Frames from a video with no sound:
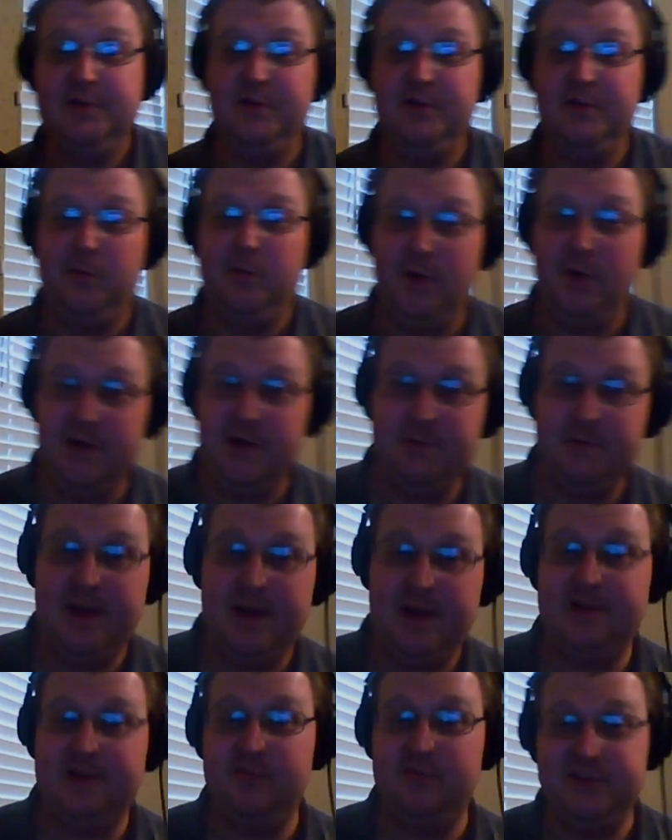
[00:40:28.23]
your running
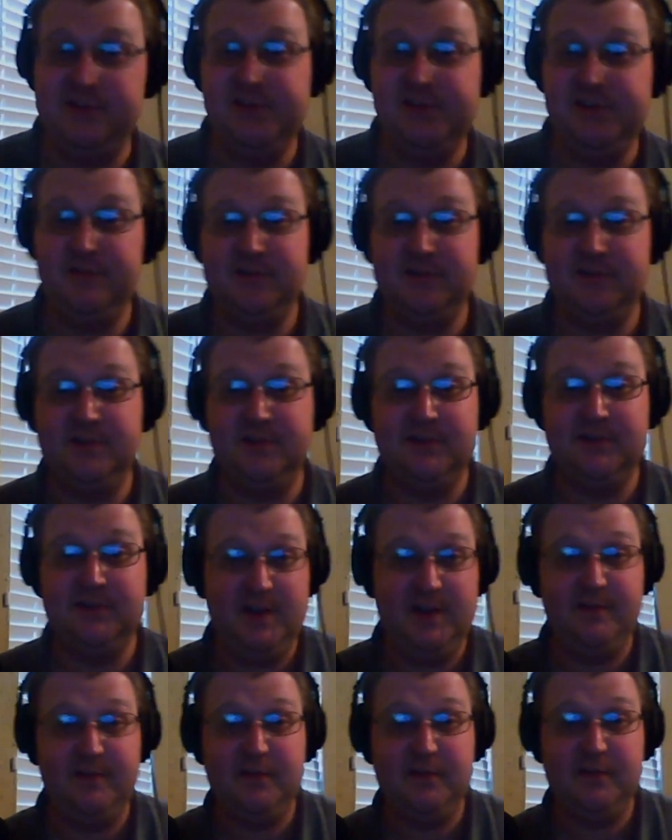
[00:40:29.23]
backs and receivers can still
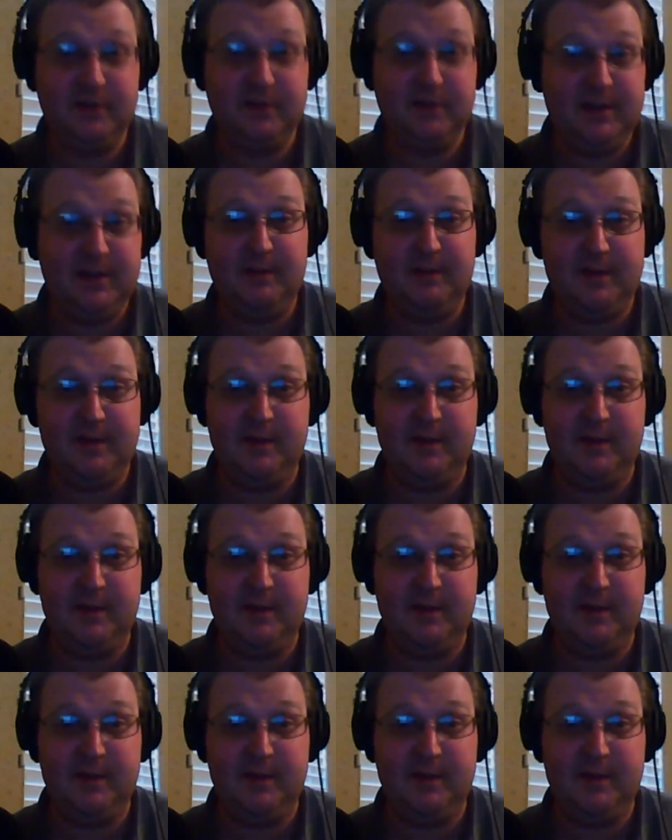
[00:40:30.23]
have good games,